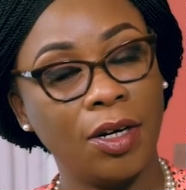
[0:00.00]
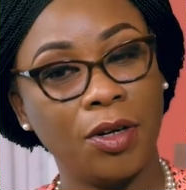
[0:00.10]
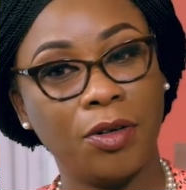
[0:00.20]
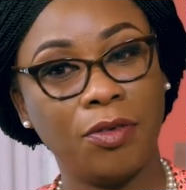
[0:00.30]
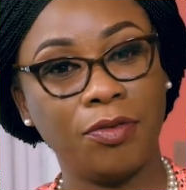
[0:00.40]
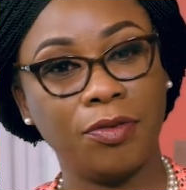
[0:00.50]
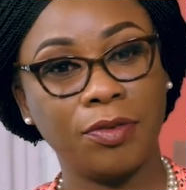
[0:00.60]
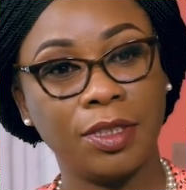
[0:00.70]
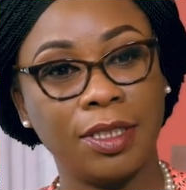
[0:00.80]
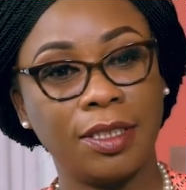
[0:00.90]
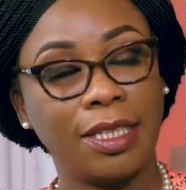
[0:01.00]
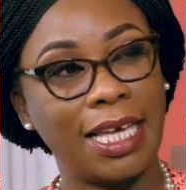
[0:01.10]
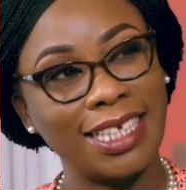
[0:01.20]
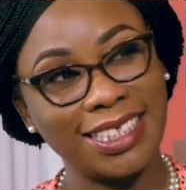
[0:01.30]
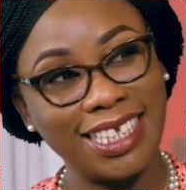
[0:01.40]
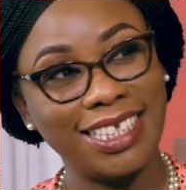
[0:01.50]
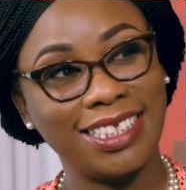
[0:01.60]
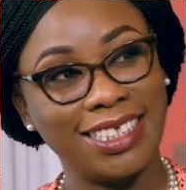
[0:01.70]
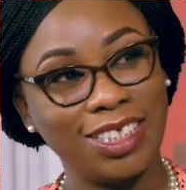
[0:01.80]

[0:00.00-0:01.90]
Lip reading: of excellence,